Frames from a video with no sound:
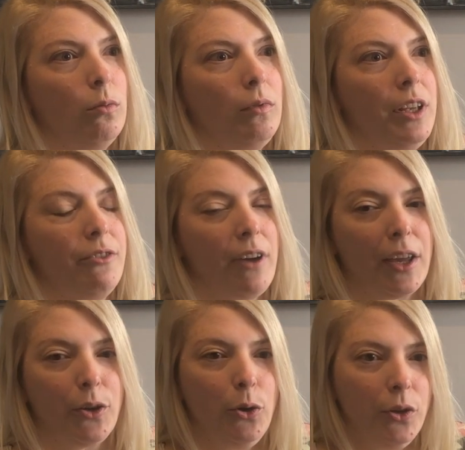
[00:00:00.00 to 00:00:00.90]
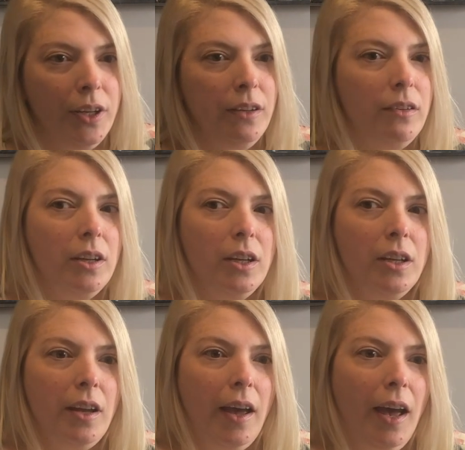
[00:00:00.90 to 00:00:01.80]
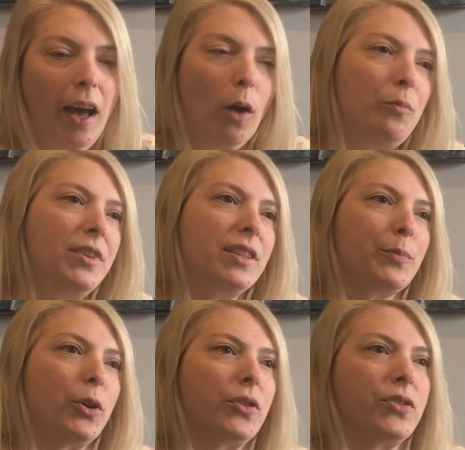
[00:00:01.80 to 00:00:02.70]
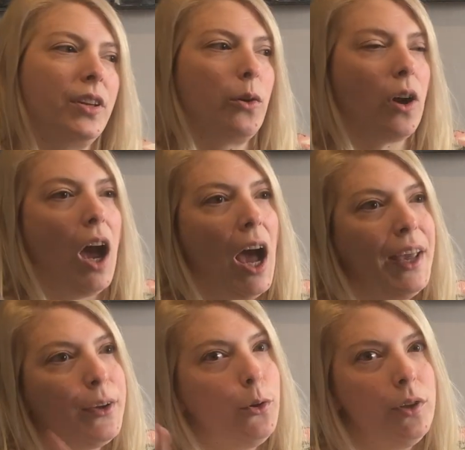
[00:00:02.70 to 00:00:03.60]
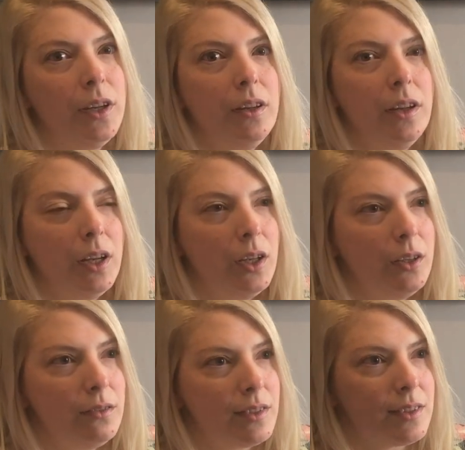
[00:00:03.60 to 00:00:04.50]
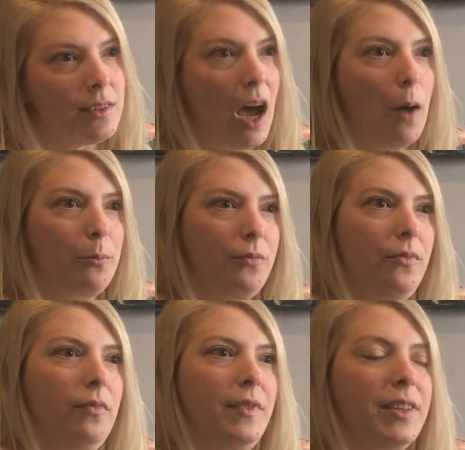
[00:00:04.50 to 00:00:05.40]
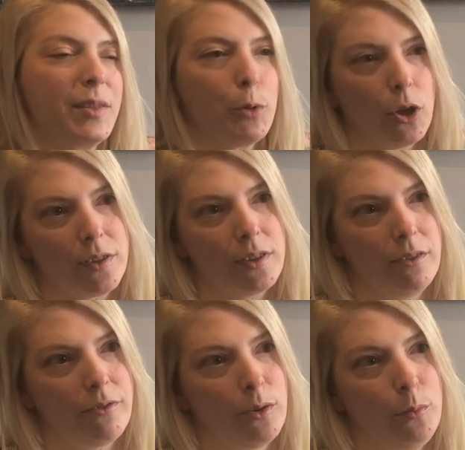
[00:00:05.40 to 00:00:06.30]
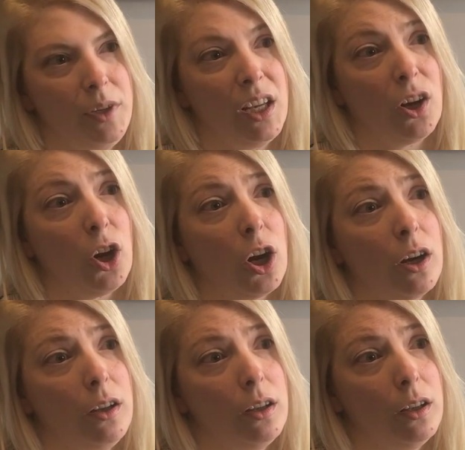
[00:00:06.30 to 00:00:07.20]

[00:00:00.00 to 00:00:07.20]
If I couldn't help this person, or I couldn't stop this person from being hurt,